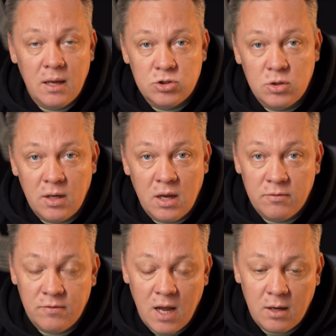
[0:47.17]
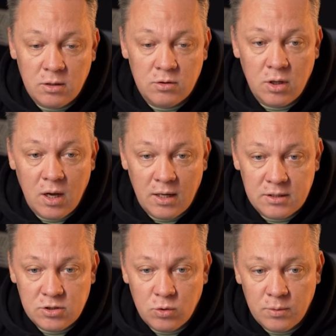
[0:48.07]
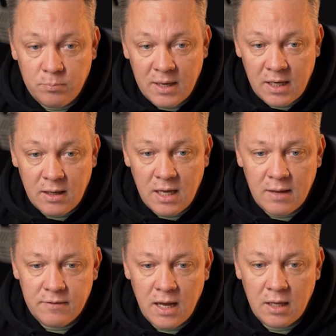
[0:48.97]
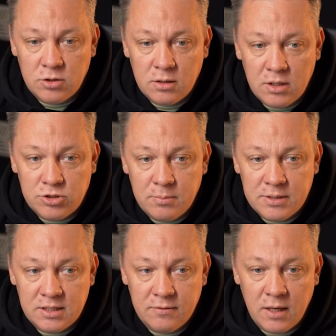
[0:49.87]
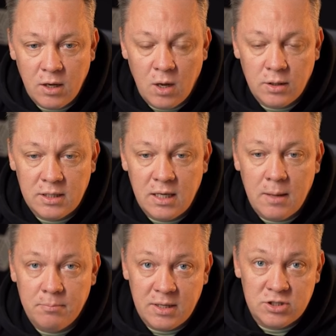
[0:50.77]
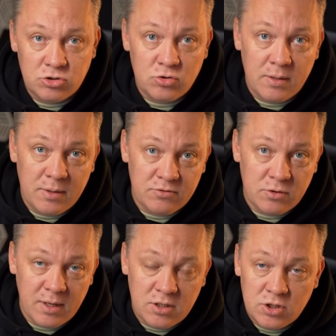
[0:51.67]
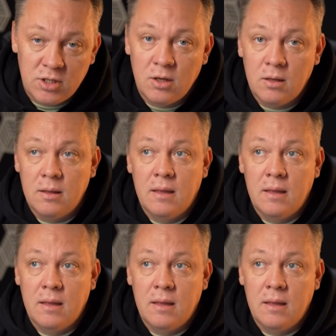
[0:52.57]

so that our valued clients don't immediately have to enter their specific RTMP stream information here.